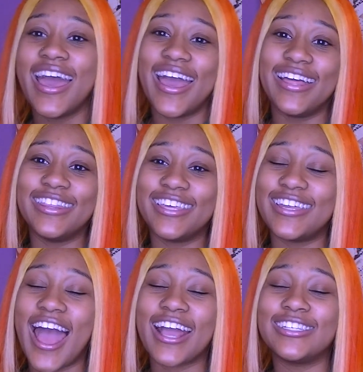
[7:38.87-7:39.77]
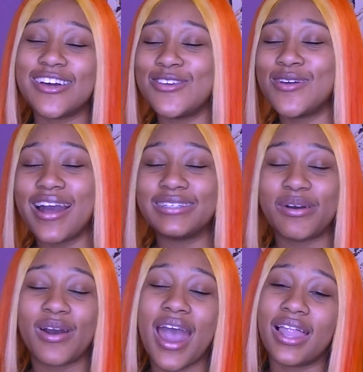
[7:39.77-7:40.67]
and then I can tell you guys
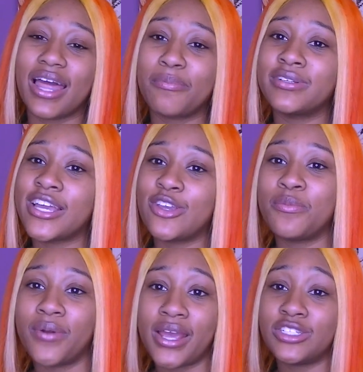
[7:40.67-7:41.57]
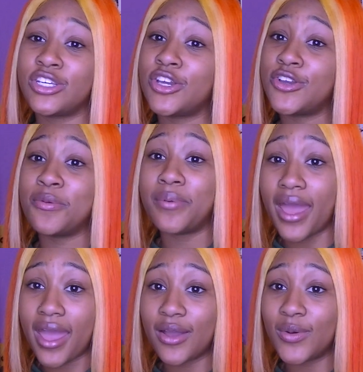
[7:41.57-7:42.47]
about how to like protect your brand and secure your bag,